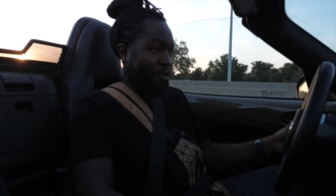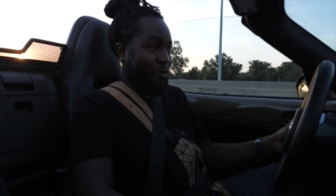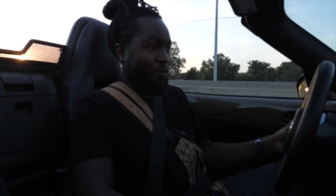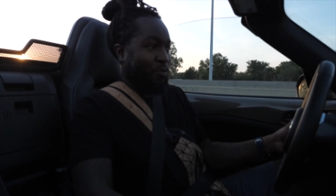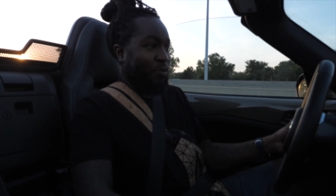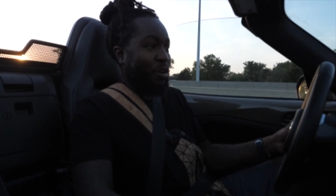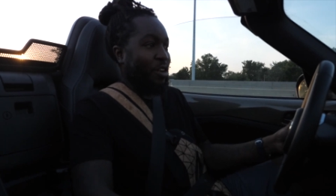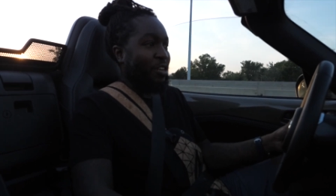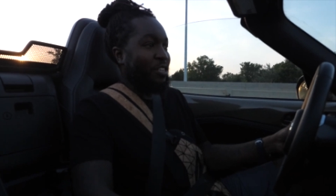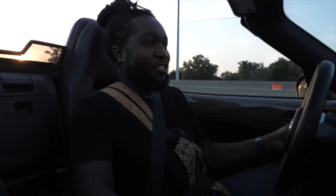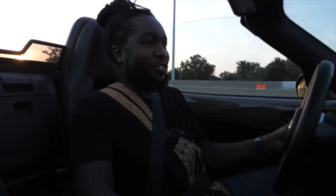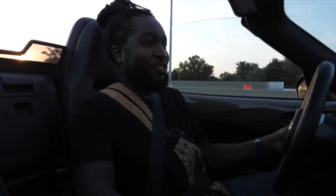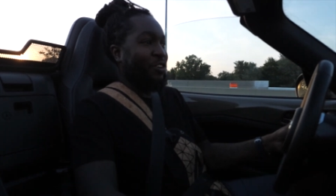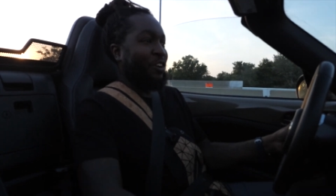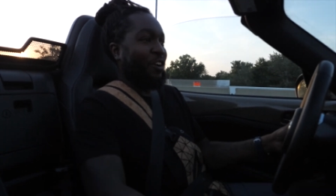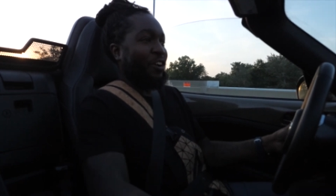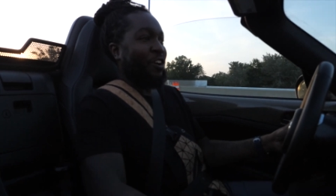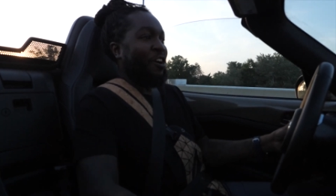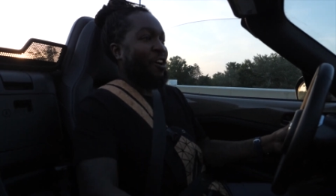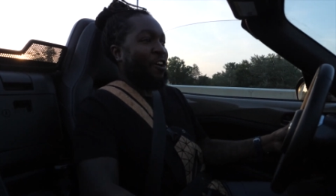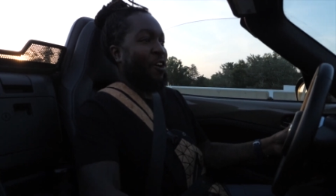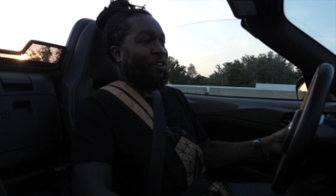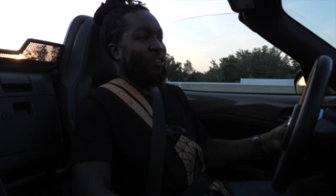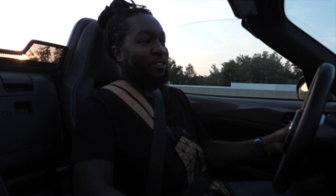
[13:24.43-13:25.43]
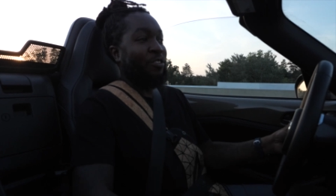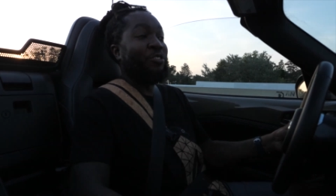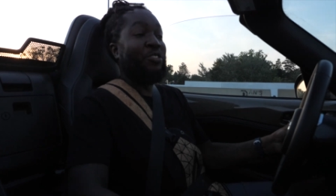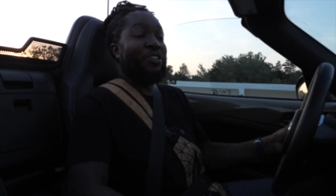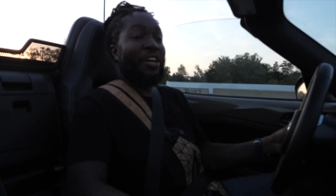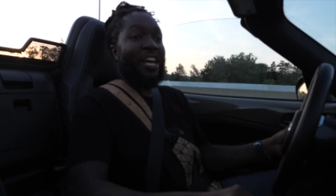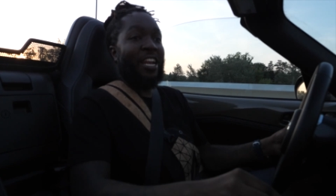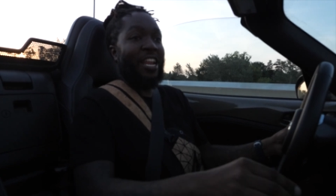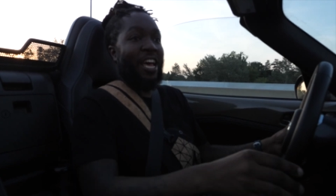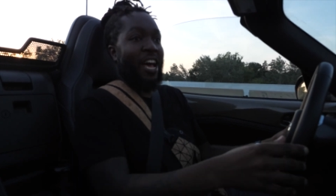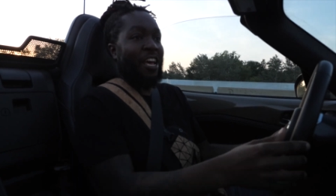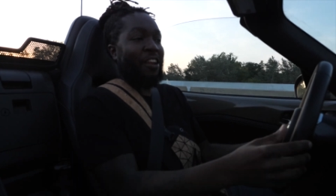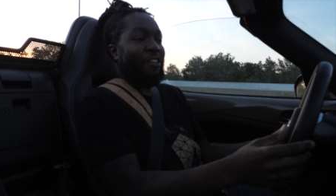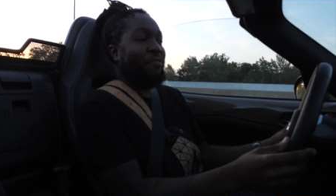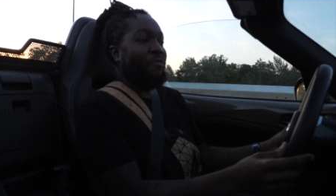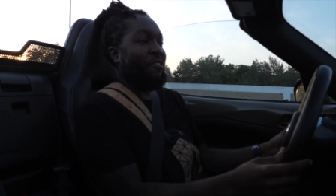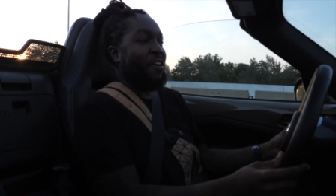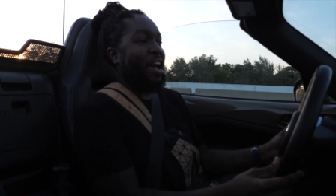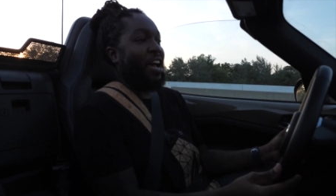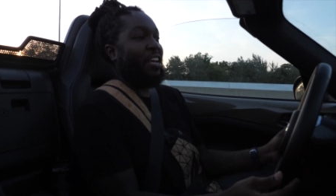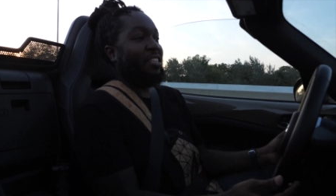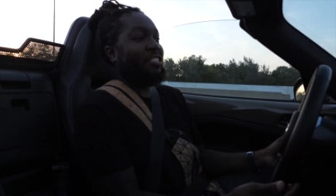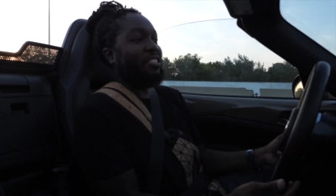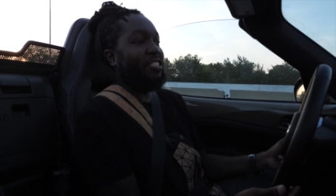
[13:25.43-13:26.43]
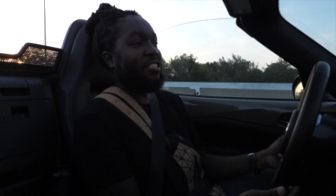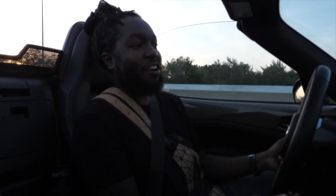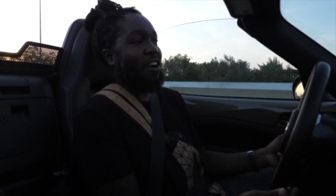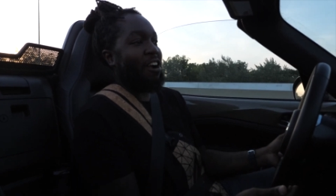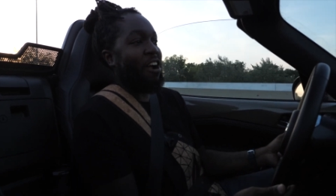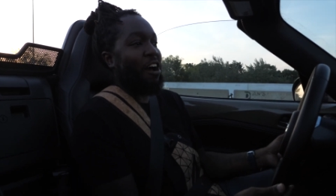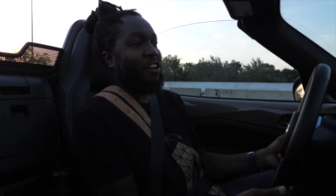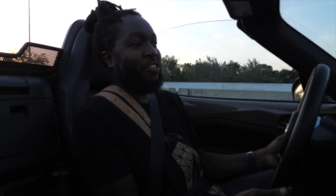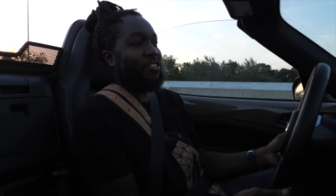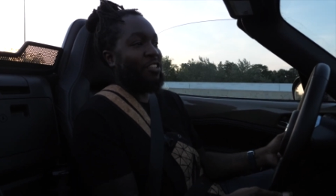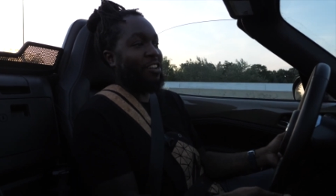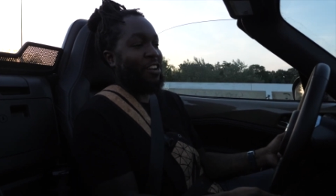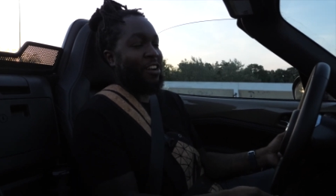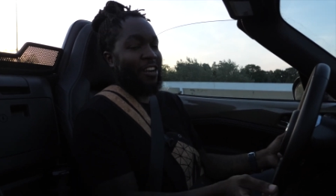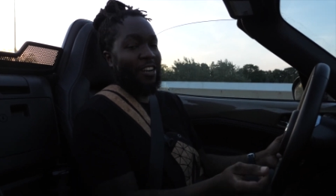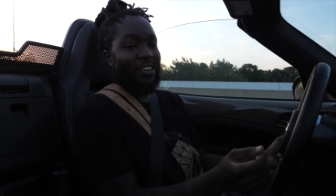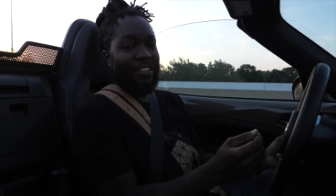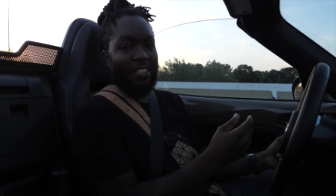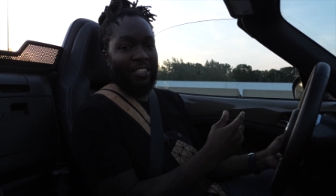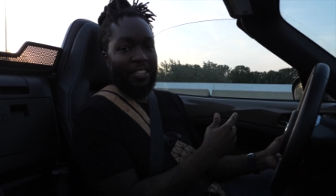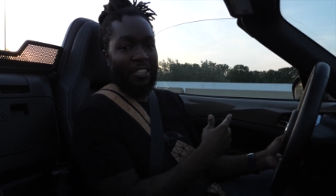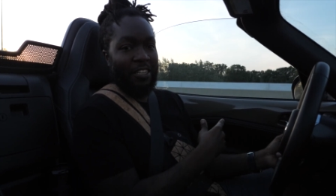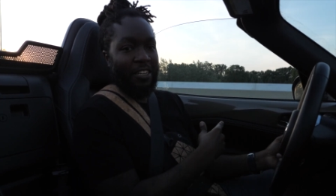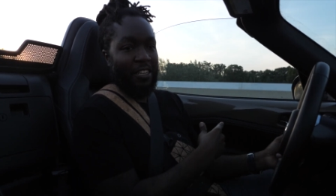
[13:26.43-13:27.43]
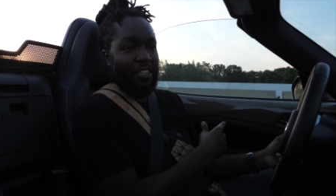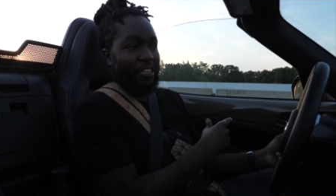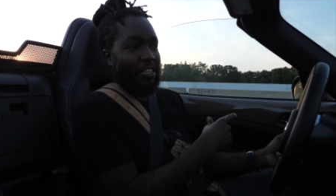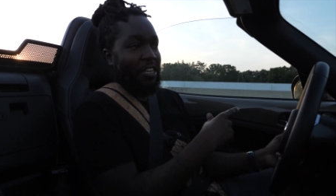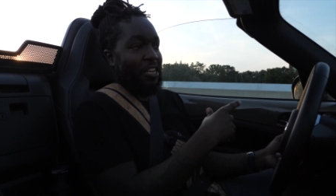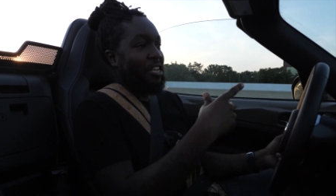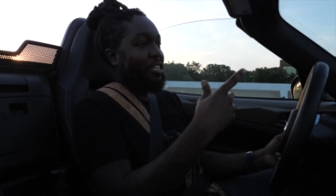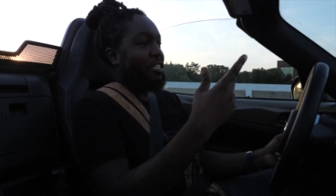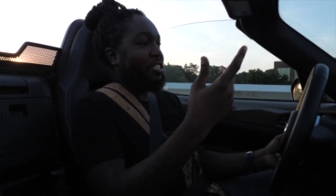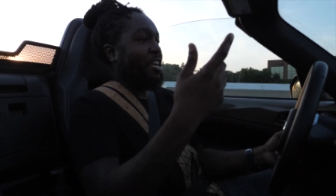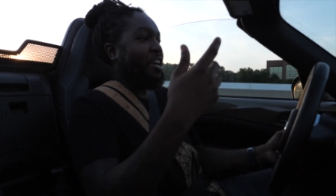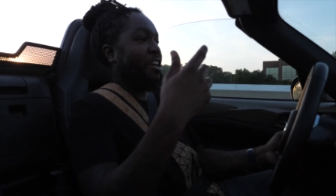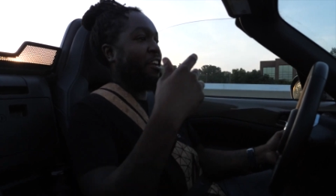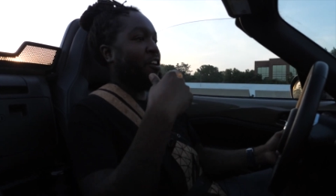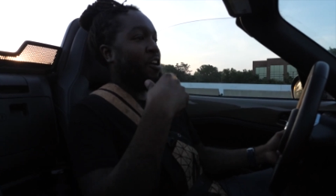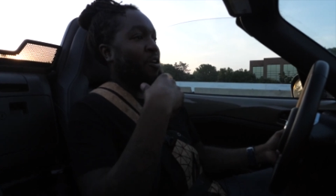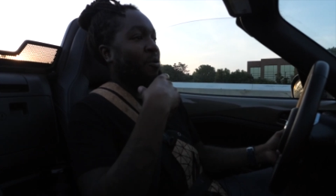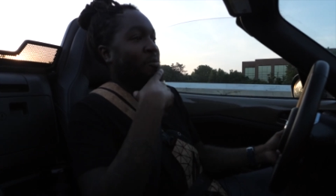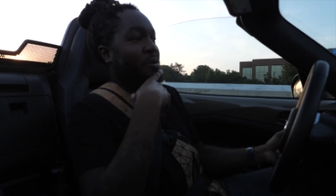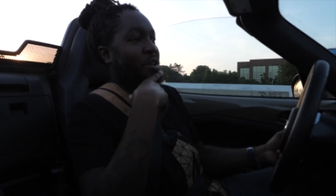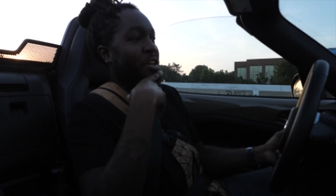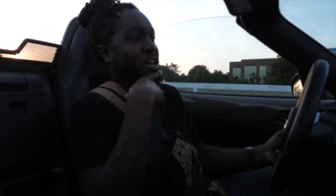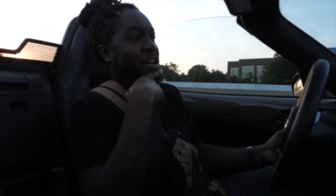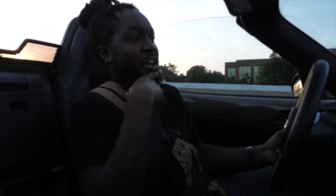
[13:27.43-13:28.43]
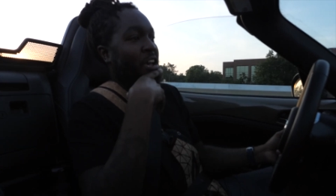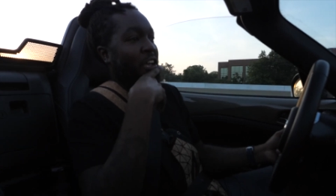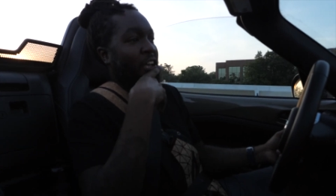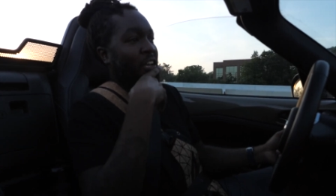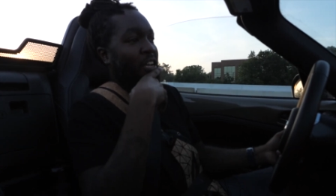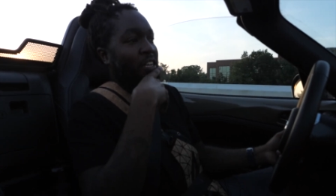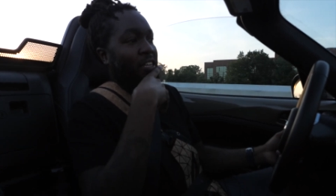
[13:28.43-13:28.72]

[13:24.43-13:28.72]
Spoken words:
What is your goal? You trying to have the fastest car out there? This ain't gonna be it.